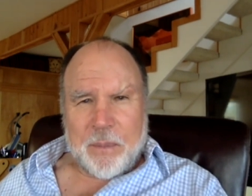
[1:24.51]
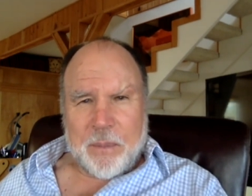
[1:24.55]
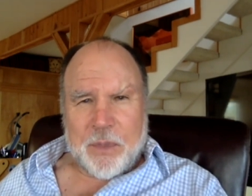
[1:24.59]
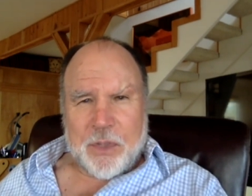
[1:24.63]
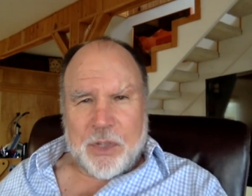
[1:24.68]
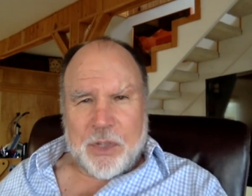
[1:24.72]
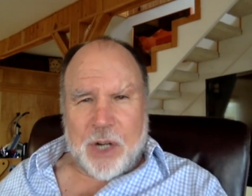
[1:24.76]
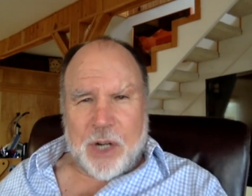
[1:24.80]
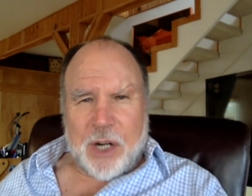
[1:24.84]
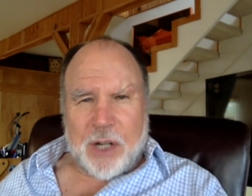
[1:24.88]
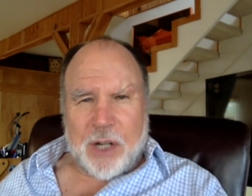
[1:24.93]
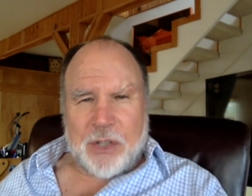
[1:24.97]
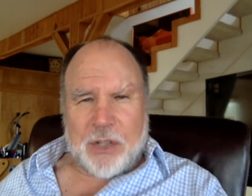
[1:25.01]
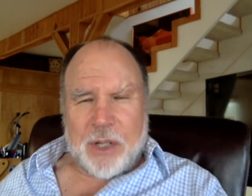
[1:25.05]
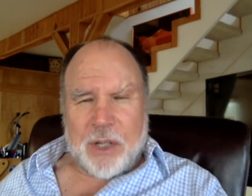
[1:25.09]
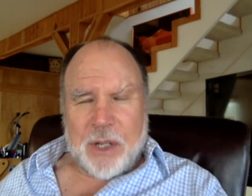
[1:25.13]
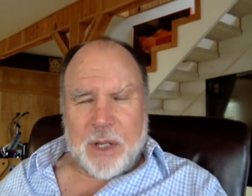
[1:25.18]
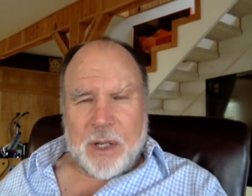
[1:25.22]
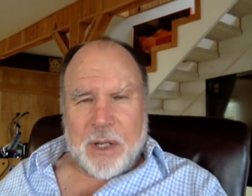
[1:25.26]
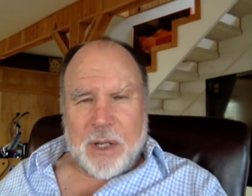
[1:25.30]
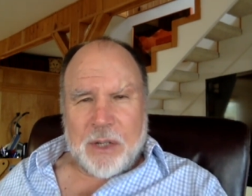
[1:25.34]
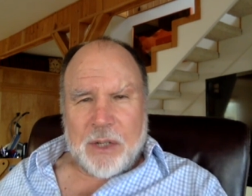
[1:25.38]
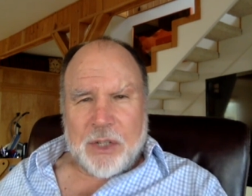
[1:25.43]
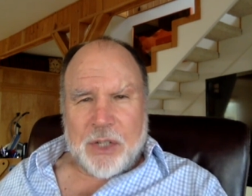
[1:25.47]
starts
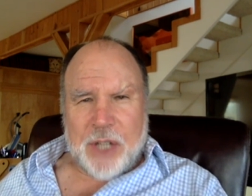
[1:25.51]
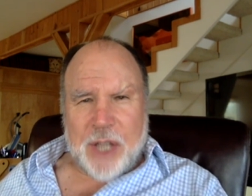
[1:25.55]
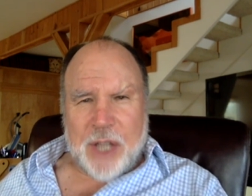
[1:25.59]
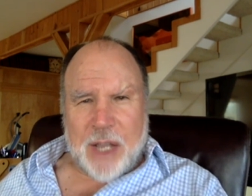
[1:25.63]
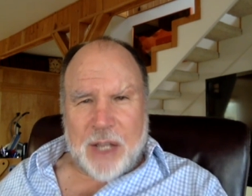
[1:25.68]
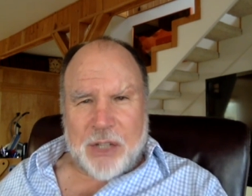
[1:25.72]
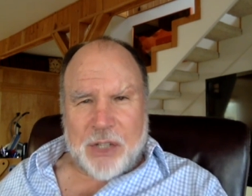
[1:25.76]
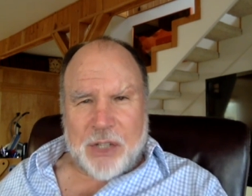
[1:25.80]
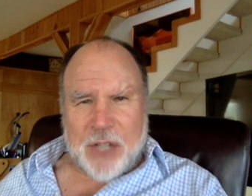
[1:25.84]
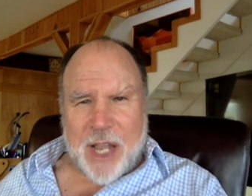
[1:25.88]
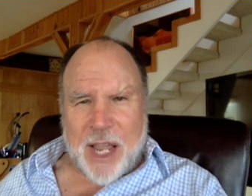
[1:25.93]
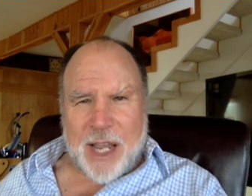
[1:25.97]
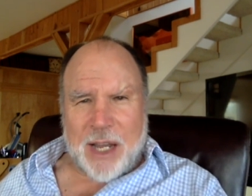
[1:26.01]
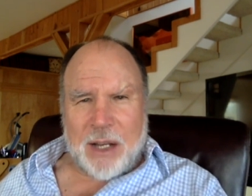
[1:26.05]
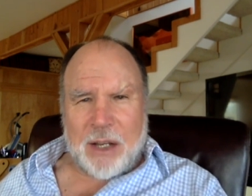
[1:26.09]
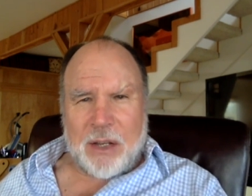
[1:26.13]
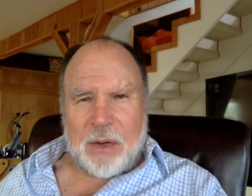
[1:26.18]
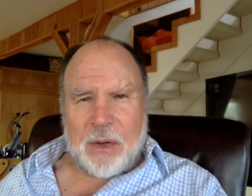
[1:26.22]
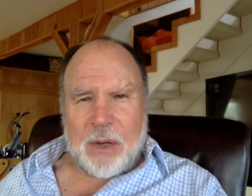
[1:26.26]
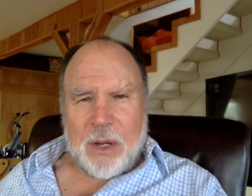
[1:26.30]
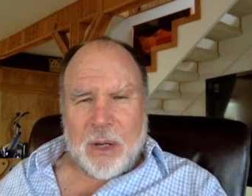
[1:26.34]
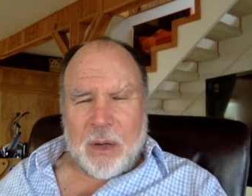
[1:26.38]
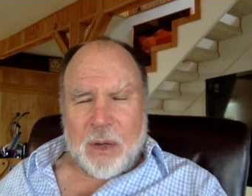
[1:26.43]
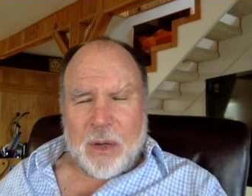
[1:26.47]

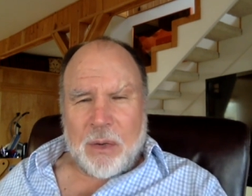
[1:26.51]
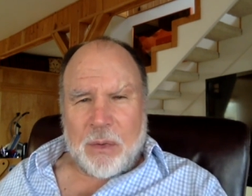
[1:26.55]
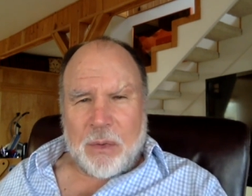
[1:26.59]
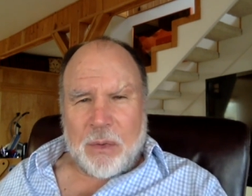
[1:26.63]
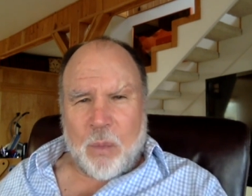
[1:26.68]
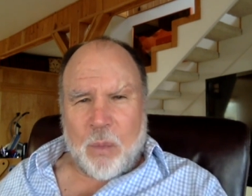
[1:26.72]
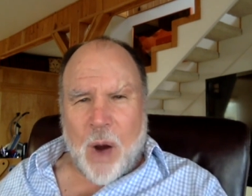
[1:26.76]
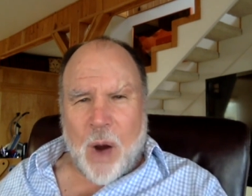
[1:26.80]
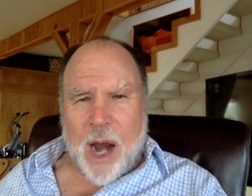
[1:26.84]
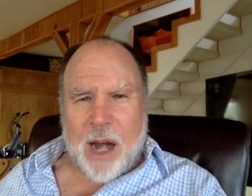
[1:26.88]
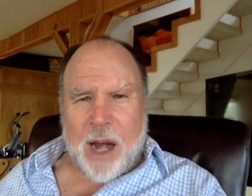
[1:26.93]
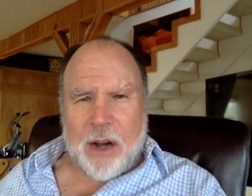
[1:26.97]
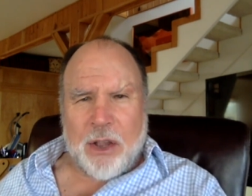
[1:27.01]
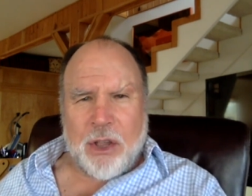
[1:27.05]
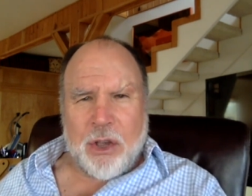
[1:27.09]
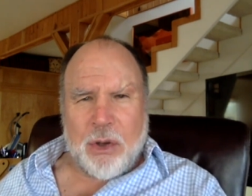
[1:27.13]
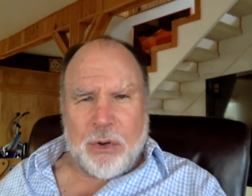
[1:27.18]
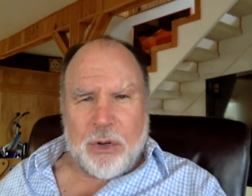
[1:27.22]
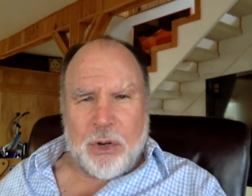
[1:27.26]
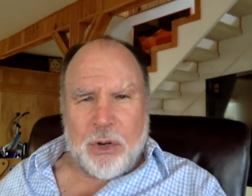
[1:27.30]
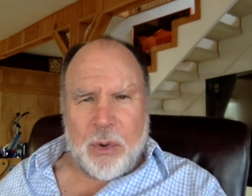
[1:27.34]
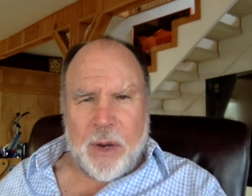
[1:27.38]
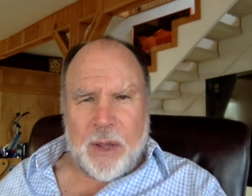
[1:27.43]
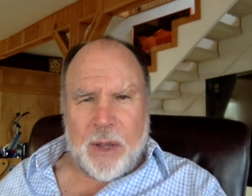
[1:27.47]
saying, "Why are
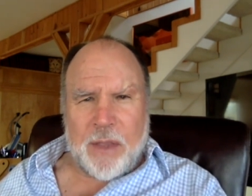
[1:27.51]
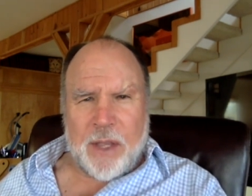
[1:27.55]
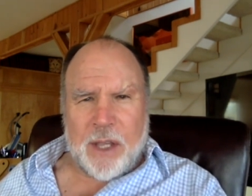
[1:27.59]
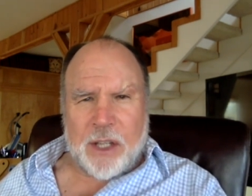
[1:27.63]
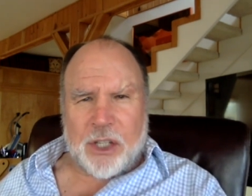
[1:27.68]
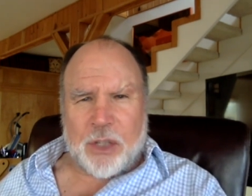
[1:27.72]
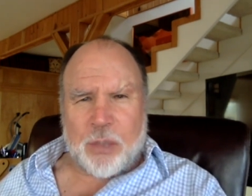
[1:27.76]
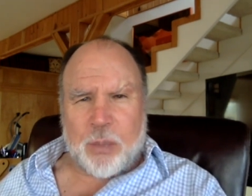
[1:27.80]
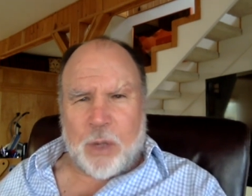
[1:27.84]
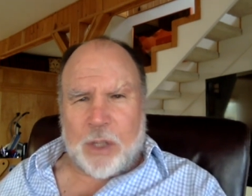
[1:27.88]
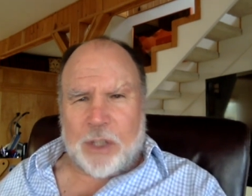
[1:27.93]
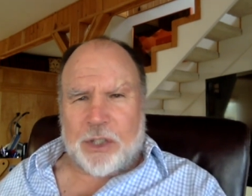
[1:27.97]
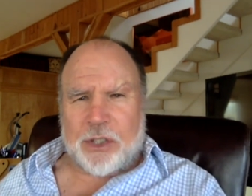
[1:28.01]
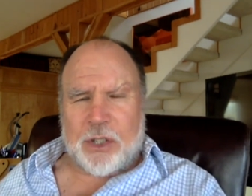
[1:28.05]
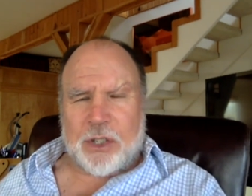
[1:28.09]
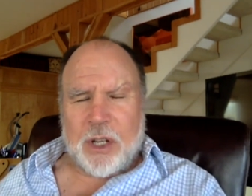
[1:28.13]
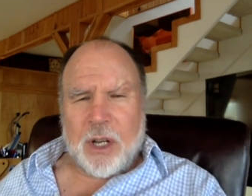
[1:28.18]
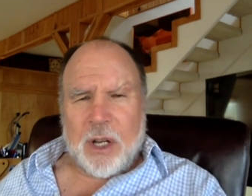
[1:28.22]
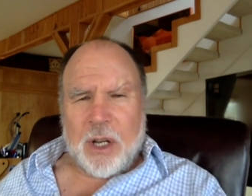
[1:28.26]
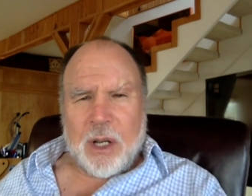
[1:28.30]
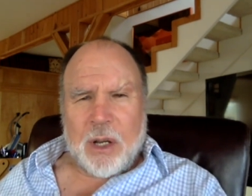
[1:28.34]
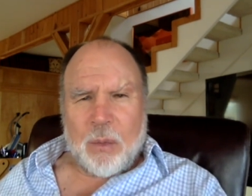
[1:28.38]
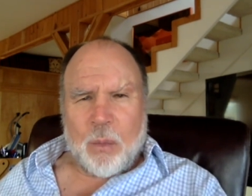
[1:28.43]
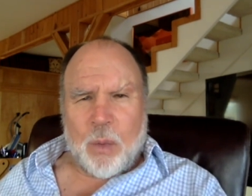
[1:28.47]
you doing this?
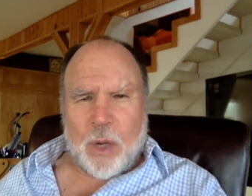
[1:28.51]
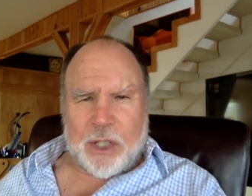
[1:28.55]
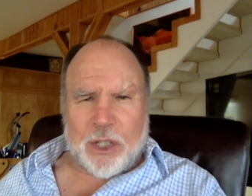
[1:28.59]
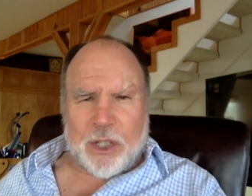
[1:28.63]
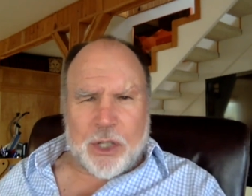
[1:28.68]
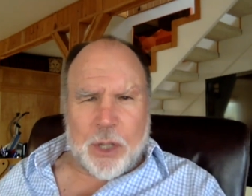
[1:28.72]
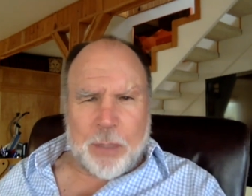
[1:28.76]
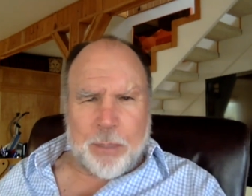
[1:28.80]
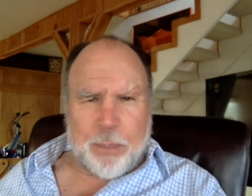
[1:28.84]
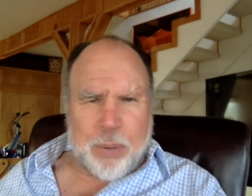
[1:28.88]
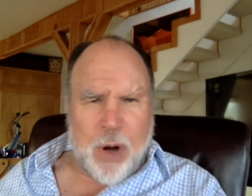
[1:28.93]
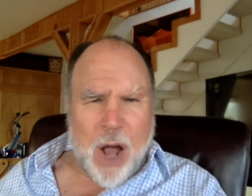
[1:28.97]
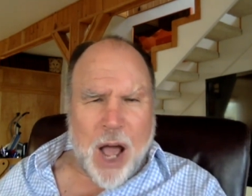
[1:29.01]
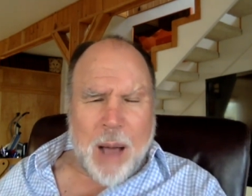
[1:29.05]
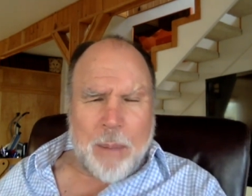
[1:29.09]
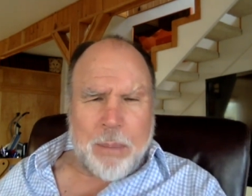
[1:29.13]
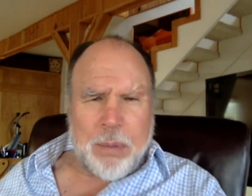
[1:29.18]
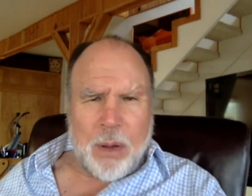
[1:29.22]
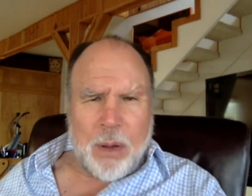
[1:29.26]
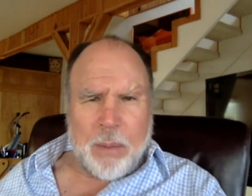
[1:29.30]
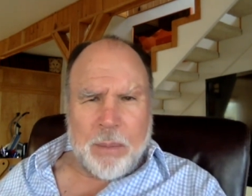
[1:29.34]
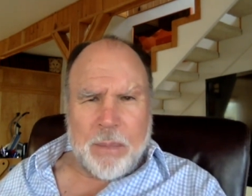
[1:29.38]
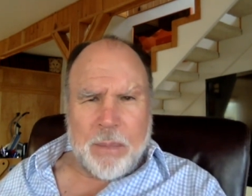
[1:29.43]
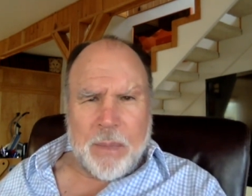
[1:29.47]
What's what's the
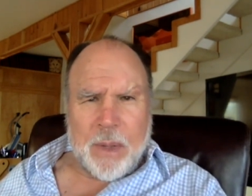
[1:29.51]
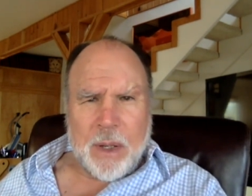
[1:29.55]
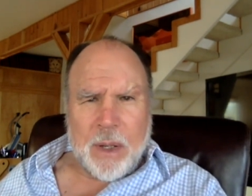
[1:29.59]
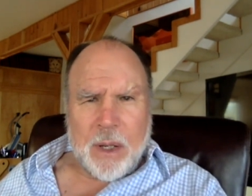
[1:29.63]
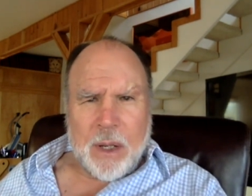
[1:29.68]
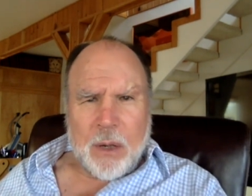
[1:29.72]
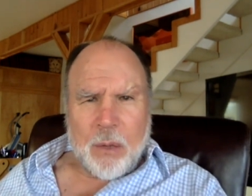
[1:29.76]
problem?